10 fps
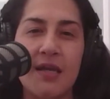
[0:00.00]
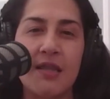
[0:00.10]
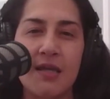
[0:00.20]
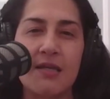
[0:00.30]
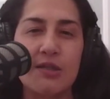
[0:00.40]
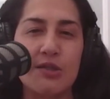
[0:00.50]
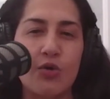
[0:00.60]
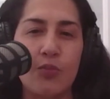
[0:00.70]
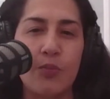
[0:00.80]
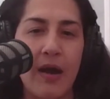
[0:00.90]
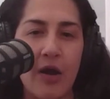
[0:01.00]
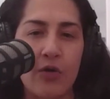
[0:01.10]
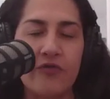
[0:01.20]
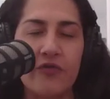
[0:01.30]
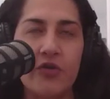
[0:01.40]
I think is so
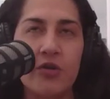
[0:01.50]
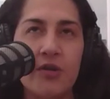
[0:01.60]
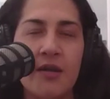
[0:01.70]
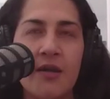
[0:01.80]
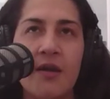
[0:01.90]
powerful.